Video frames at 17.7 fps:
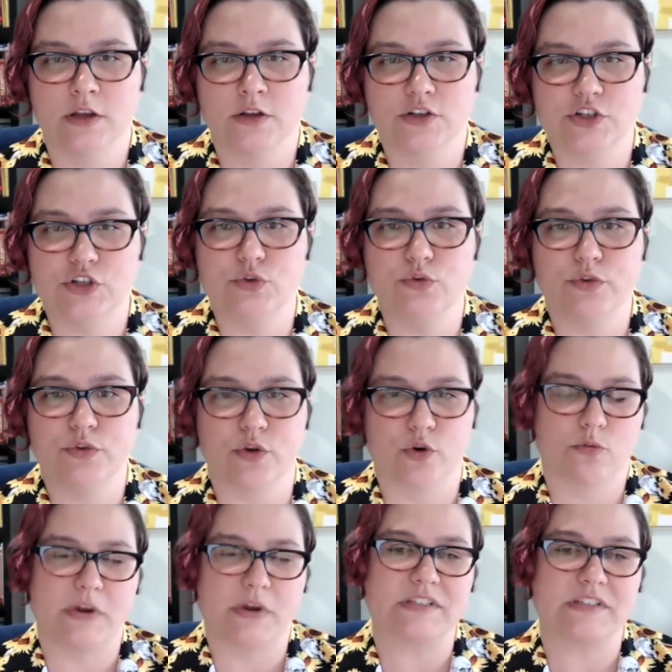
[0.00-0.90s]
to
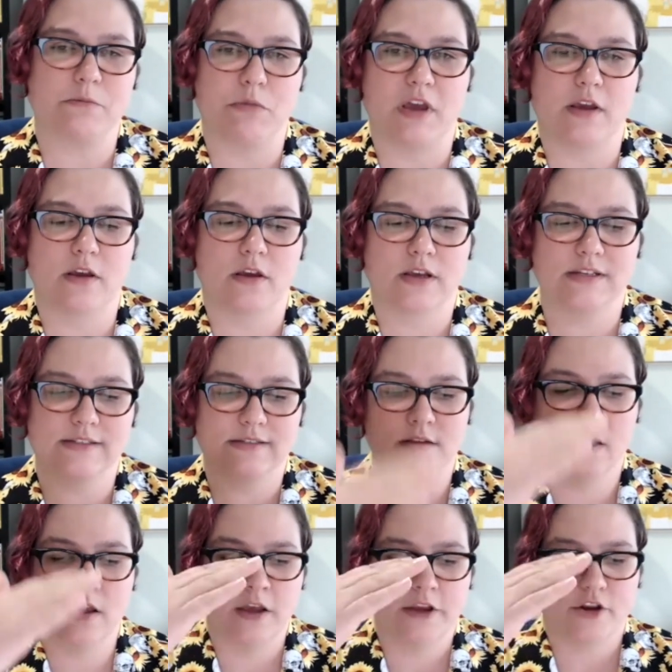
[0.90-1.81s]
your resume, because
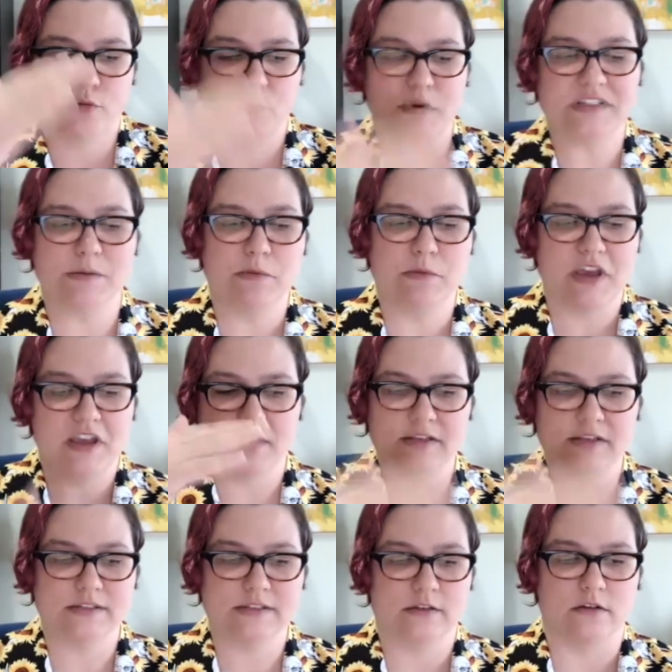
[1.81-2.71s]
your resume
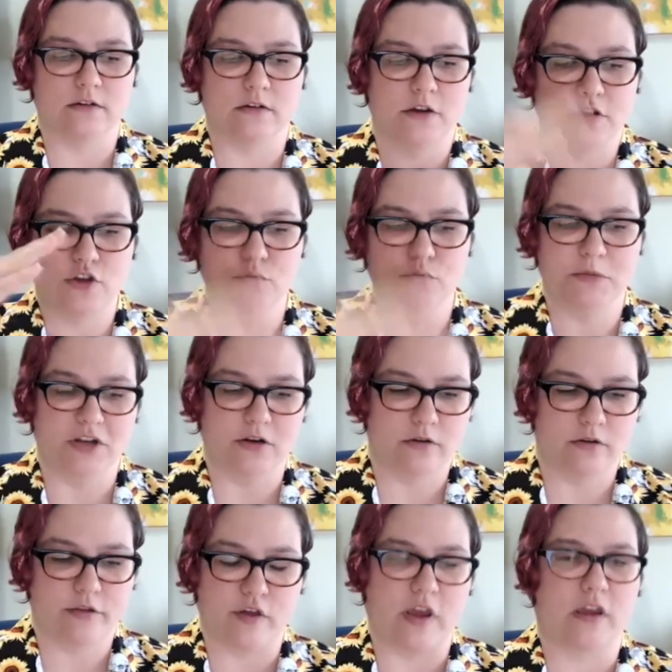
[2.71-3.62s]
isn't a human
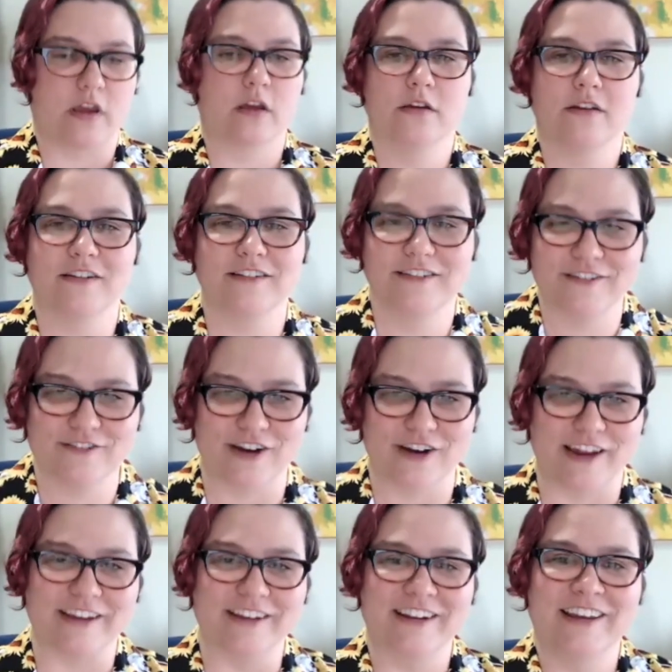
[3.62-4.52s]
thing,
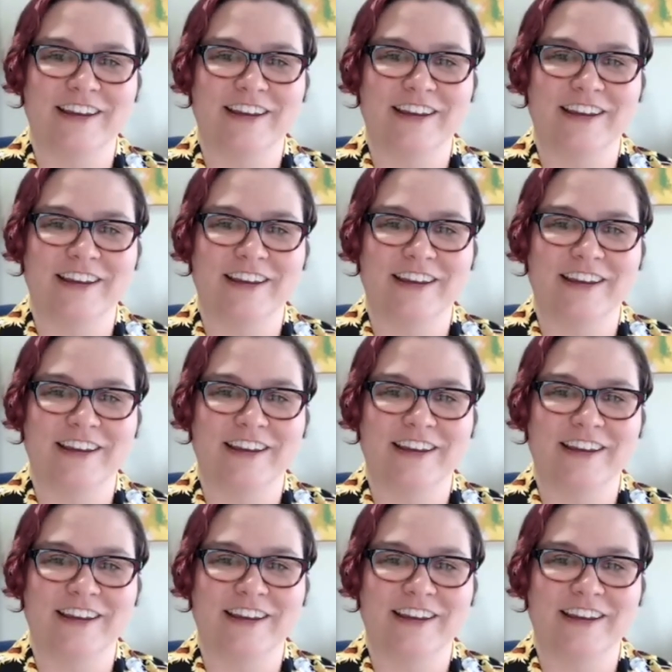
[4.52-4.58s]
right?